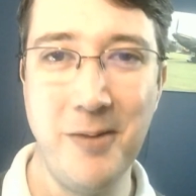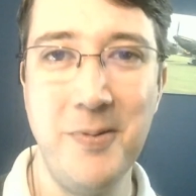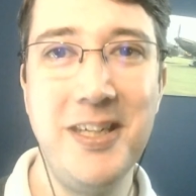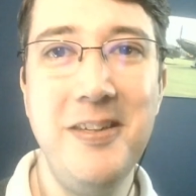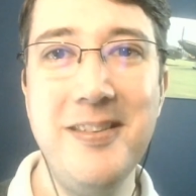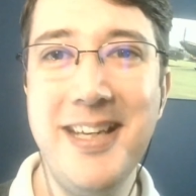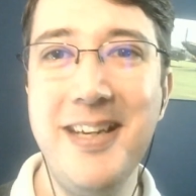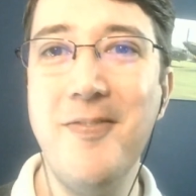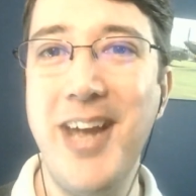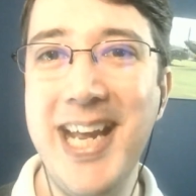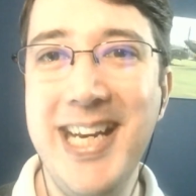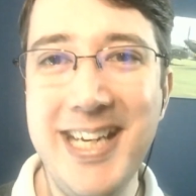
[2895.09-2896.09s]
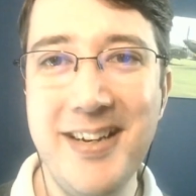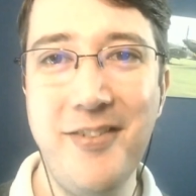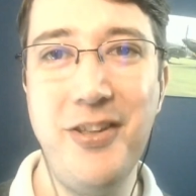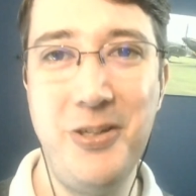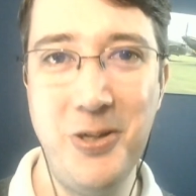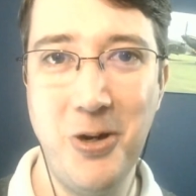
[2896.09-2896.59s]
I mean, can you think of any
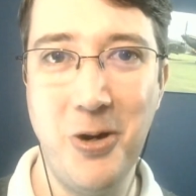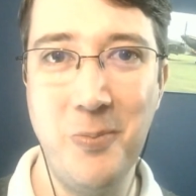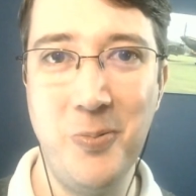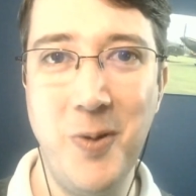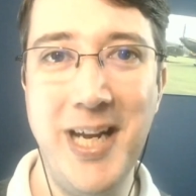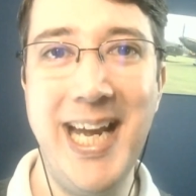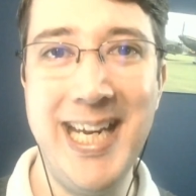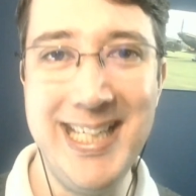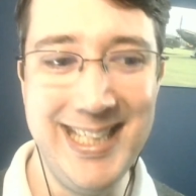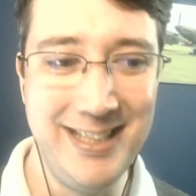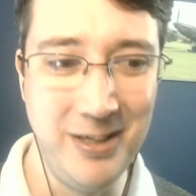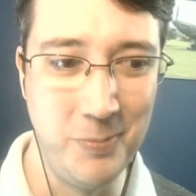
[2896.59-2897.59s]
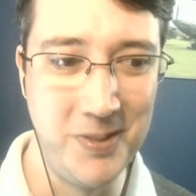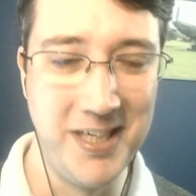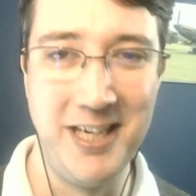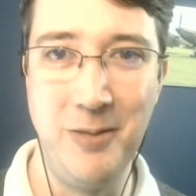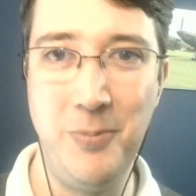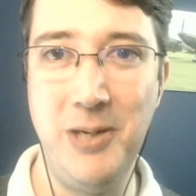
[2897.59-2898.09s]
other job where eighty-two
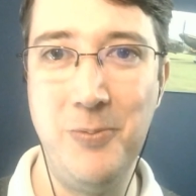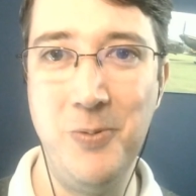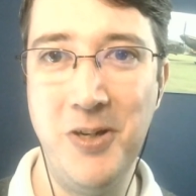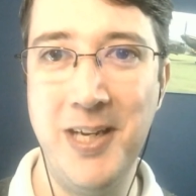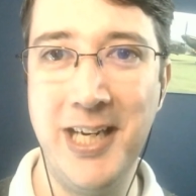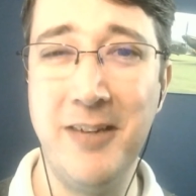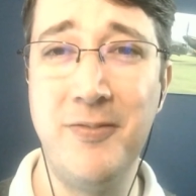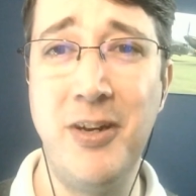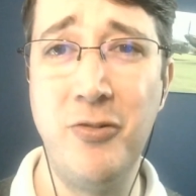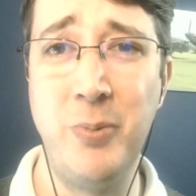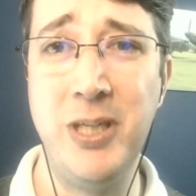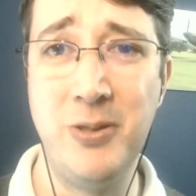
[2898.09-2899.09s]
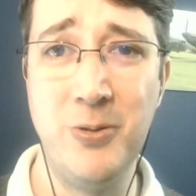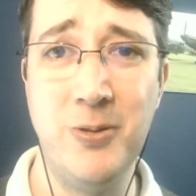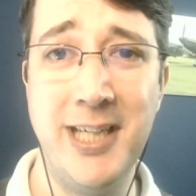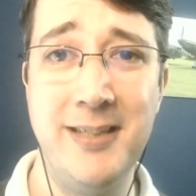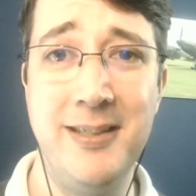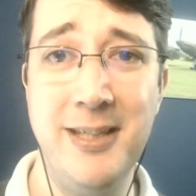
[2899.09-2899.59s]
percent of the people doing it have never been
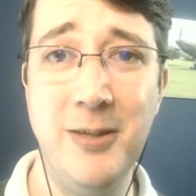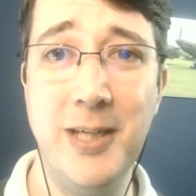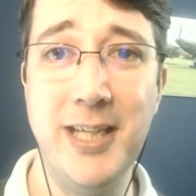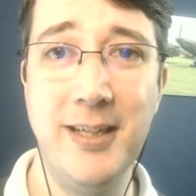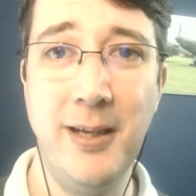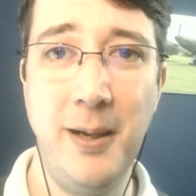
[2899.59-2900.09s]
taught how to do it?